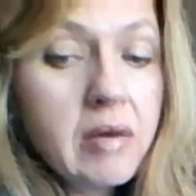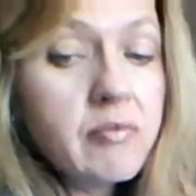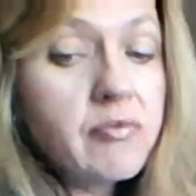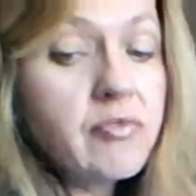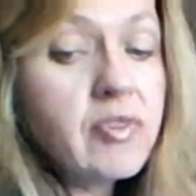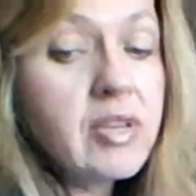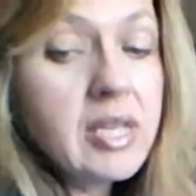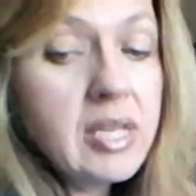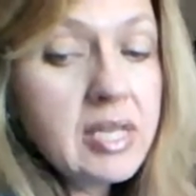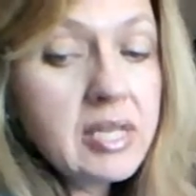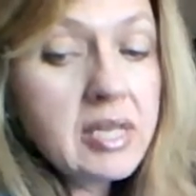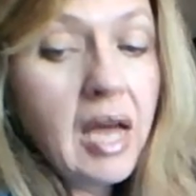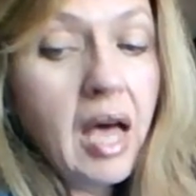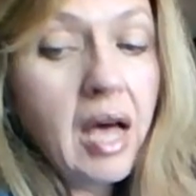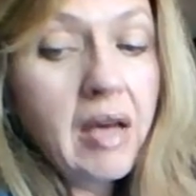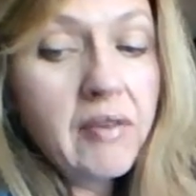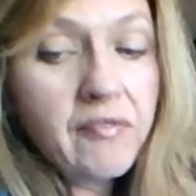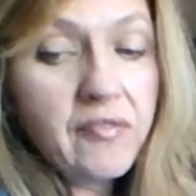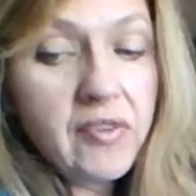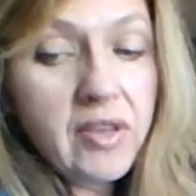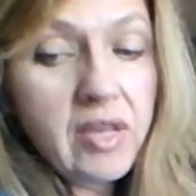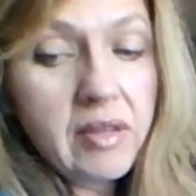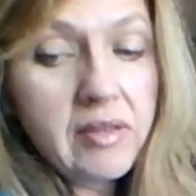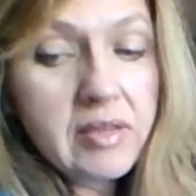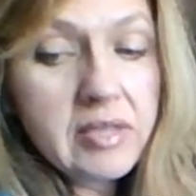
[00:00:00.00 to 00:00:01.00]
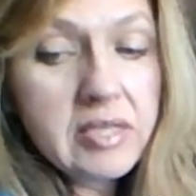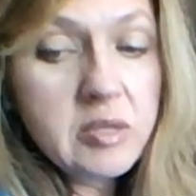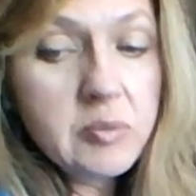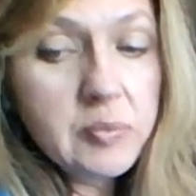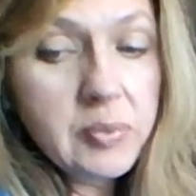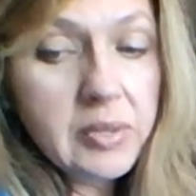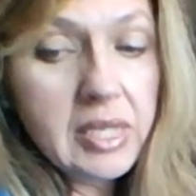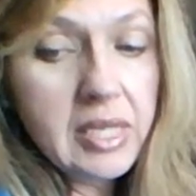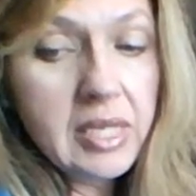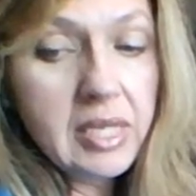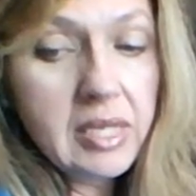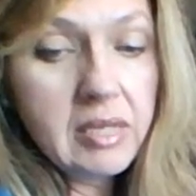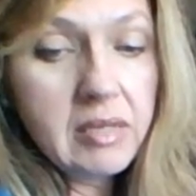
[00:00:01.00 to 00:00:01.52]
really not feel the
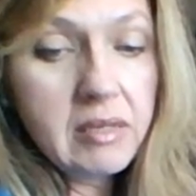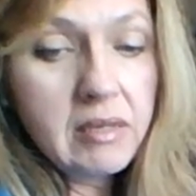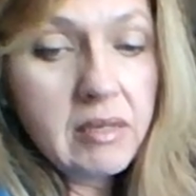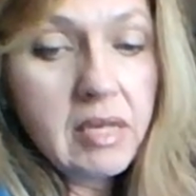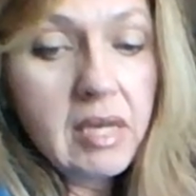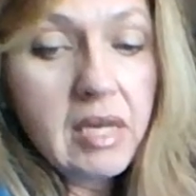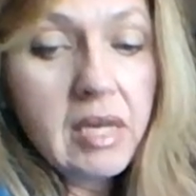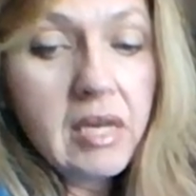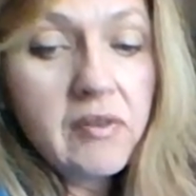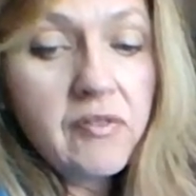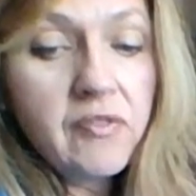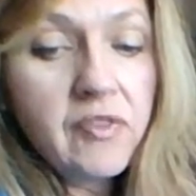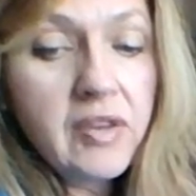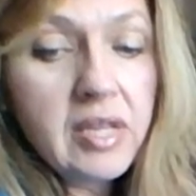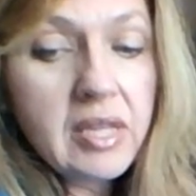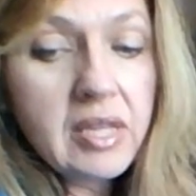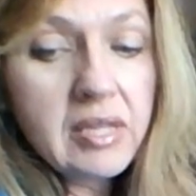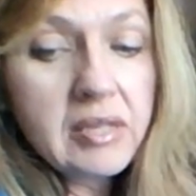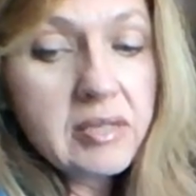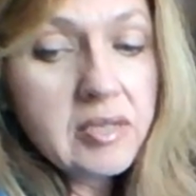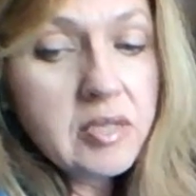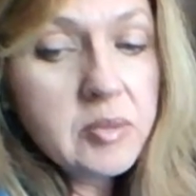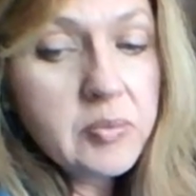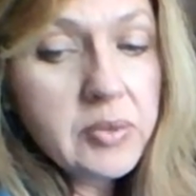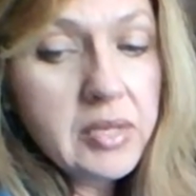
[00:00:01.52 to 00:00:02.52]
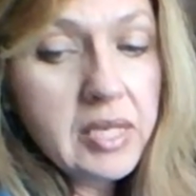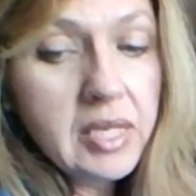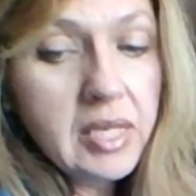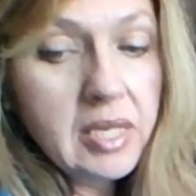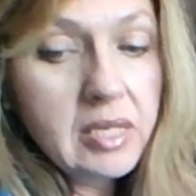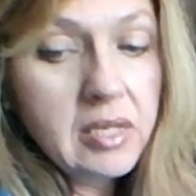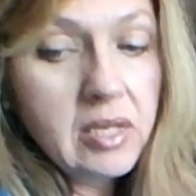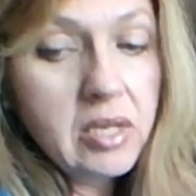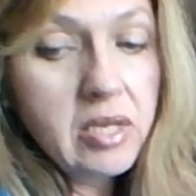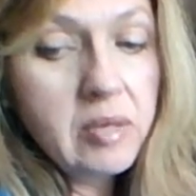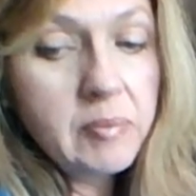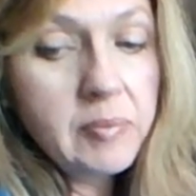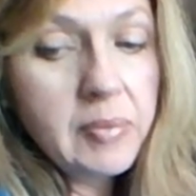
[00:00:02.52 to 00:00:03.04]
spleen. Feeling the
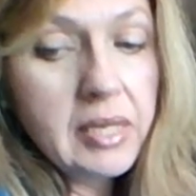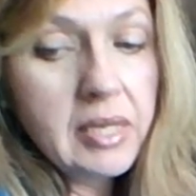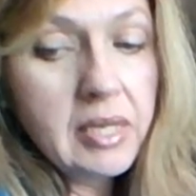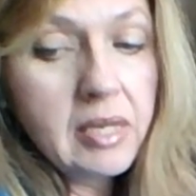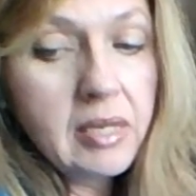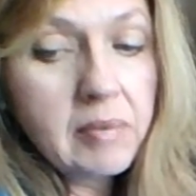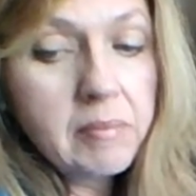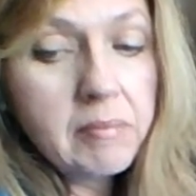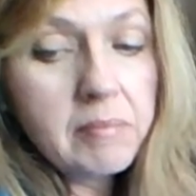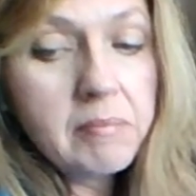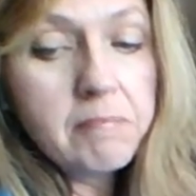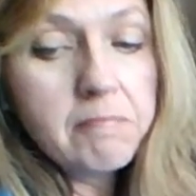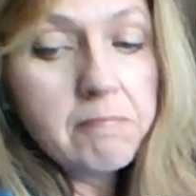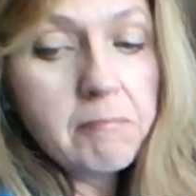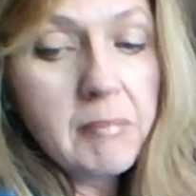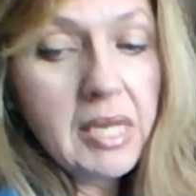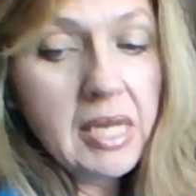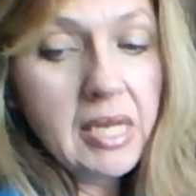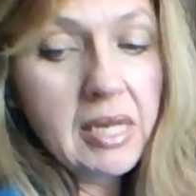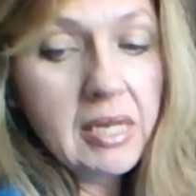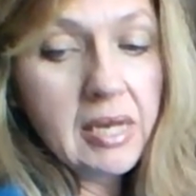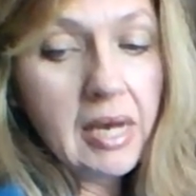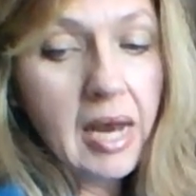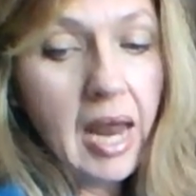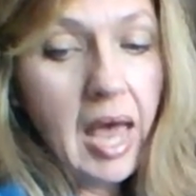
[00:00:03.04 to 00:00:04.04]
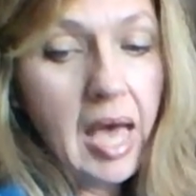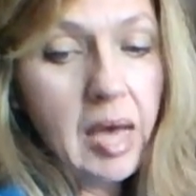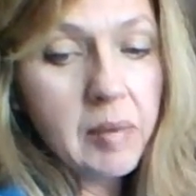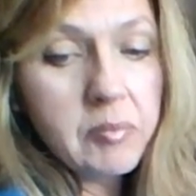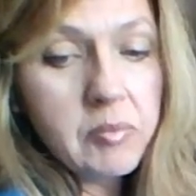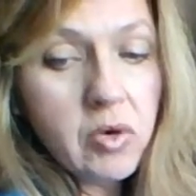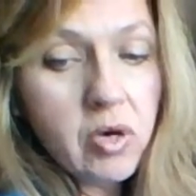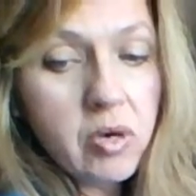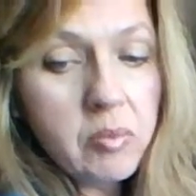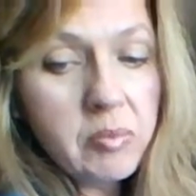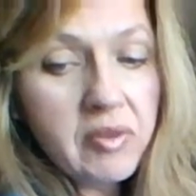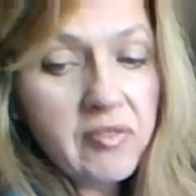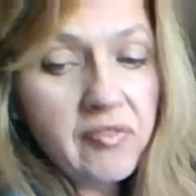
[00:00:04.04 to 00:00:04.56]
spleen could mean an
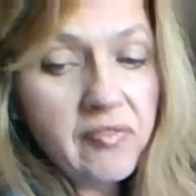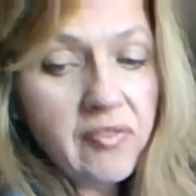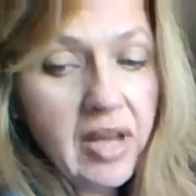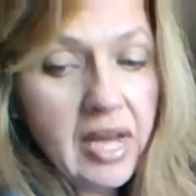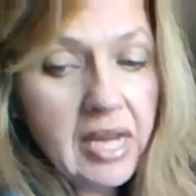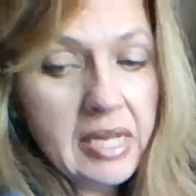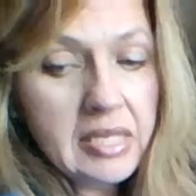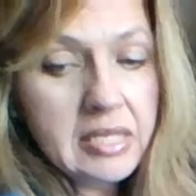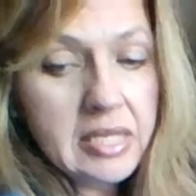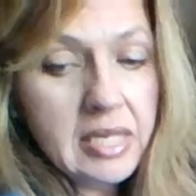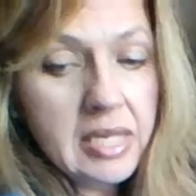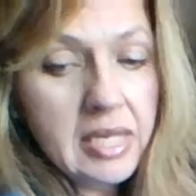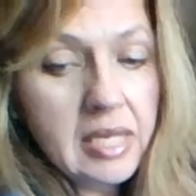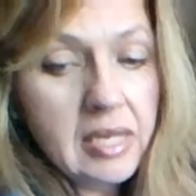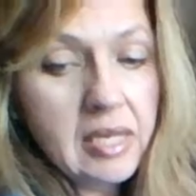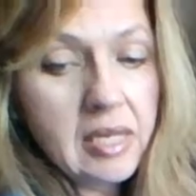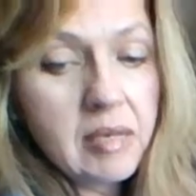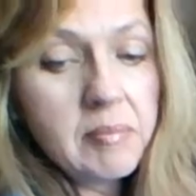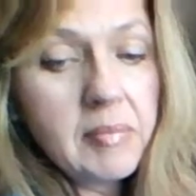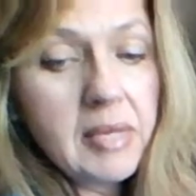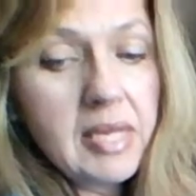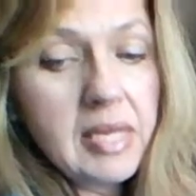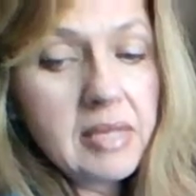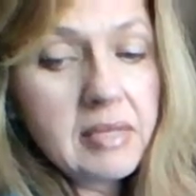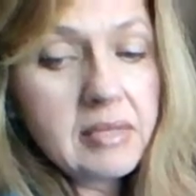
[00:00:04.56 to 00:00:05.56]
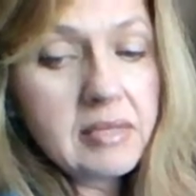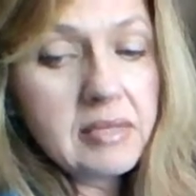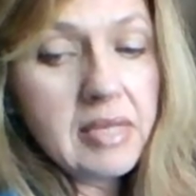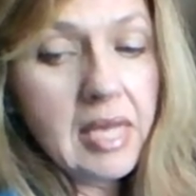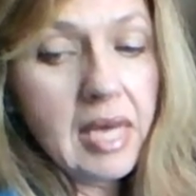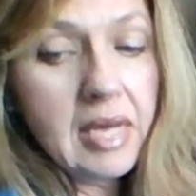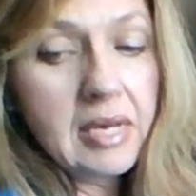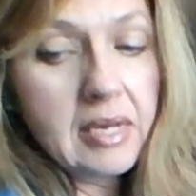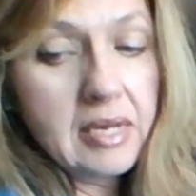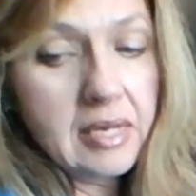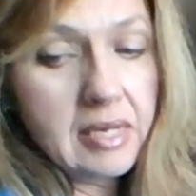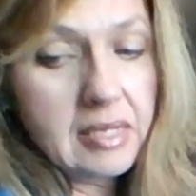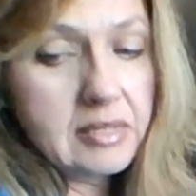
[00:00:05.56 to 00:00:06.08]
abnormal finding. It means
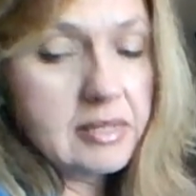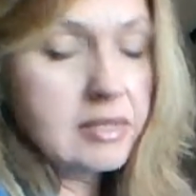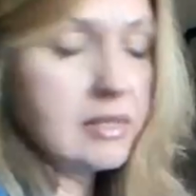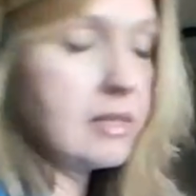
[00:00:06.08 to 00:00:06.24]
that it is